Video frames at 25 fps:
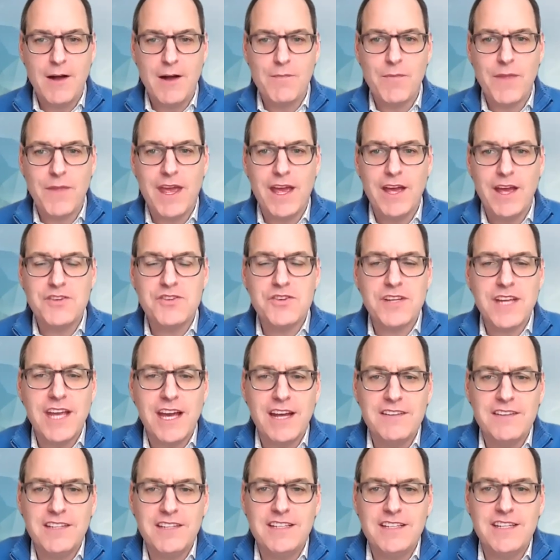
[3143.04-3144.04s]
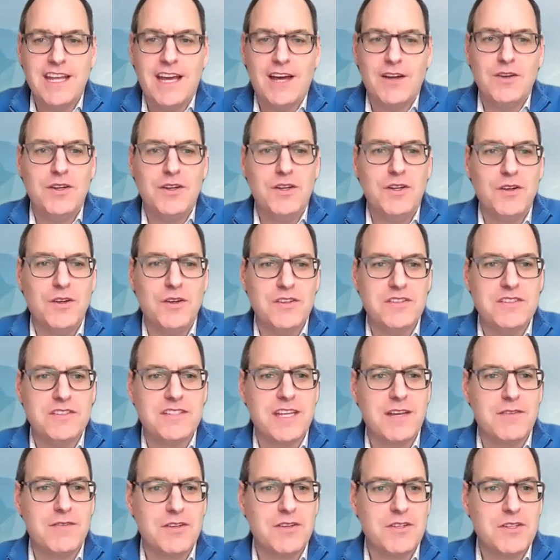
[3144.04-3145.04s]
As you're counting down New Year's,
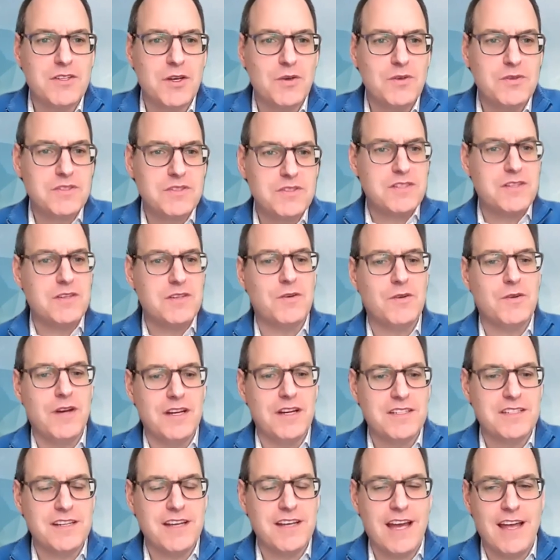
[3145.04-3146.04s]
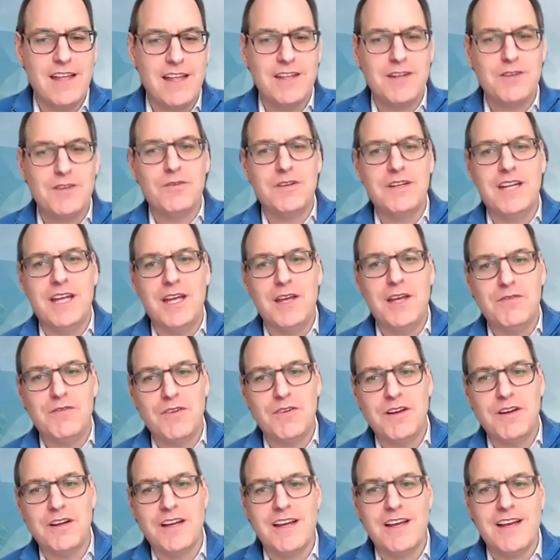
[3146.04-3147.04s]
give a toast to Allan and Renee
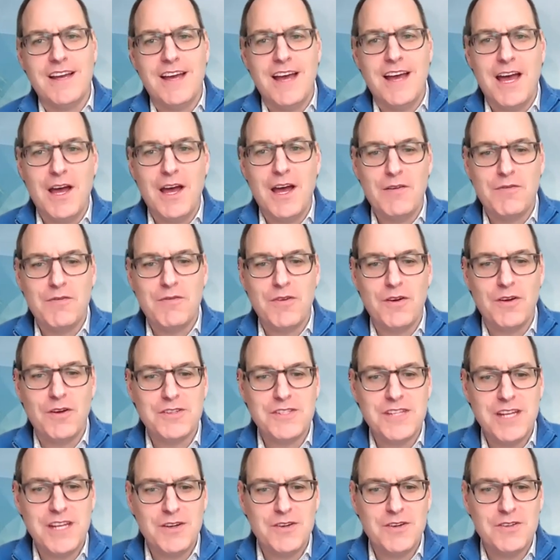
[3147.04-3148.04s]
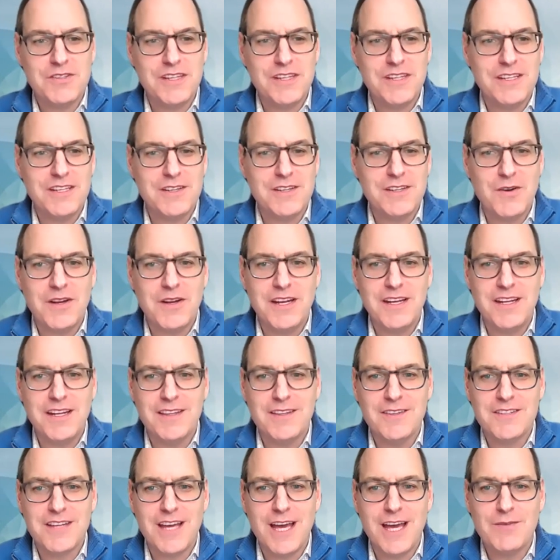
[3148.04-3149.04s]
for generously donating
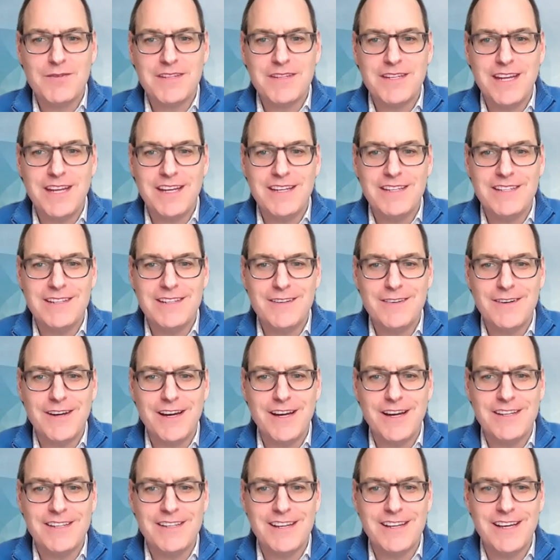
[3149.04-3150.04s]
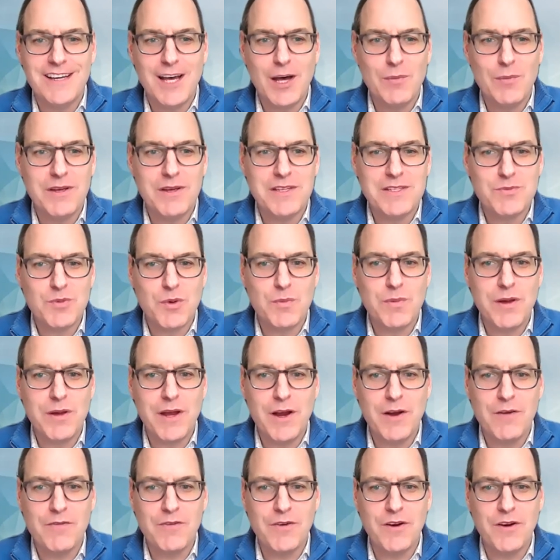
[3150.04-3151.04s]
their time today to help us
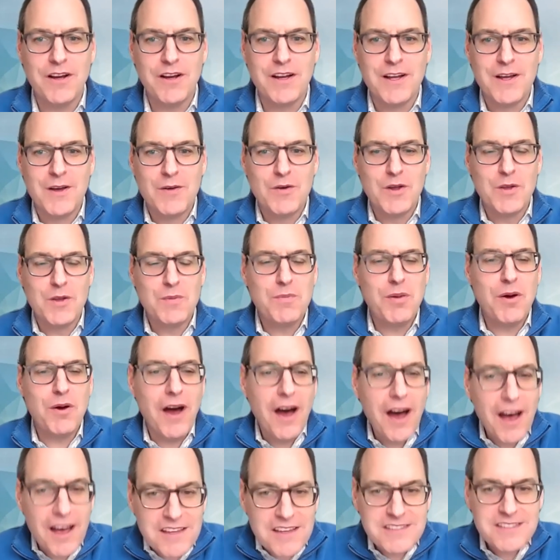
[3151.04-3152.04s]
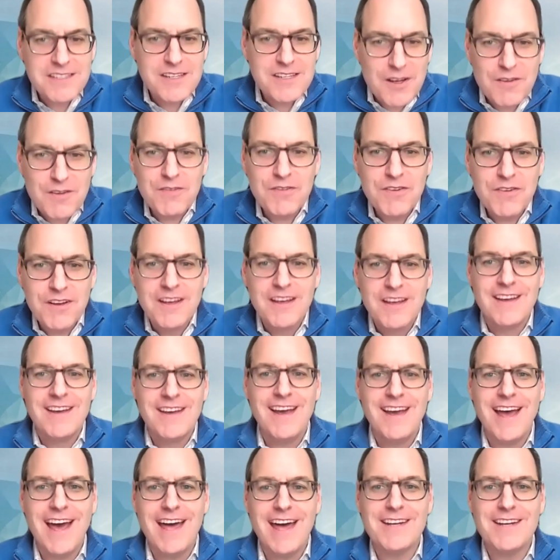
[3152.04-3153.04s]
prepare for the positive
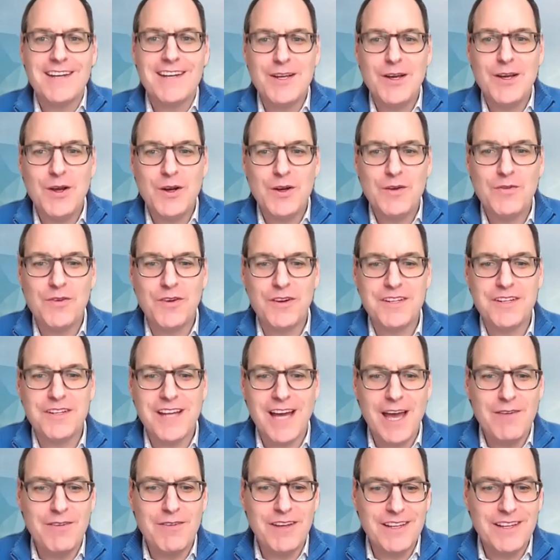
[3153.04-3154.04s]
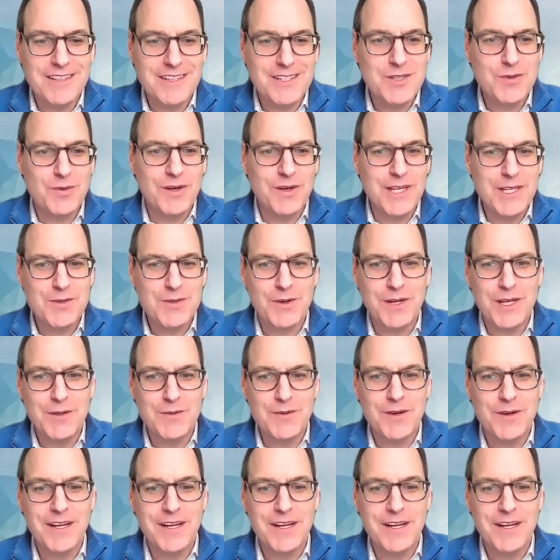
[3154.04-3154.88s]
attitude for diving into 2021.